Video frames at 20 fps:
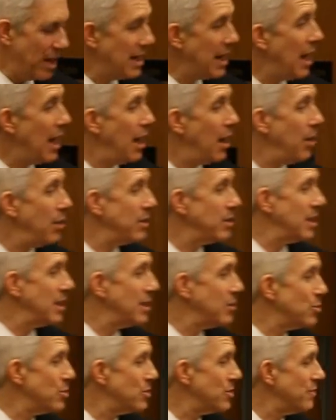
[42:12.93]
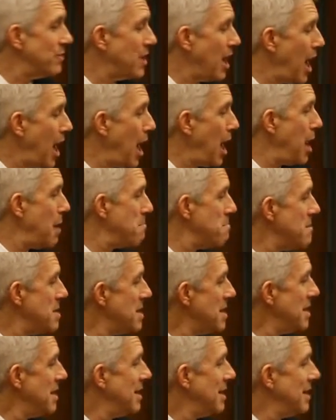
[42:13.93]
right now in the interest of time.
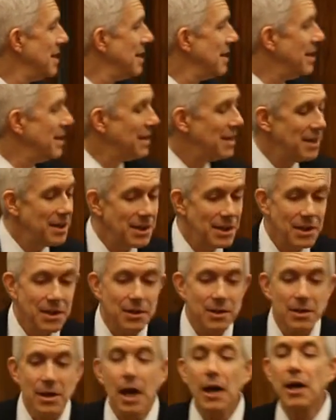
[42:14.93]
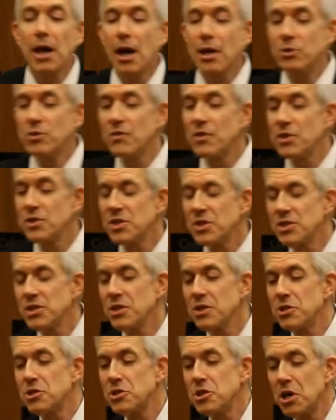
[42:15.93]
You got controversies
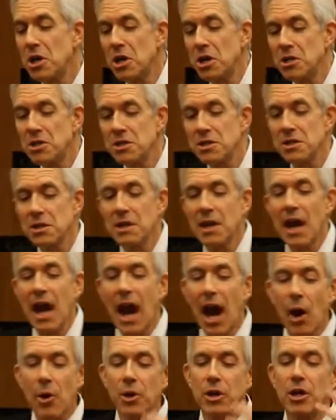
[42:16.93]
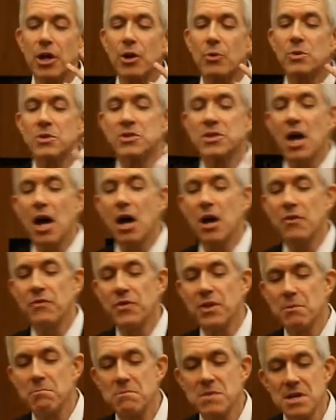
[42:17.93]
in the church. How are you going to
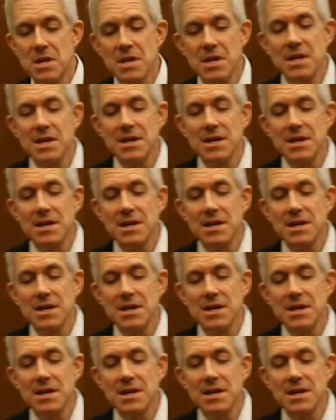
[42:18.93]
resolve them?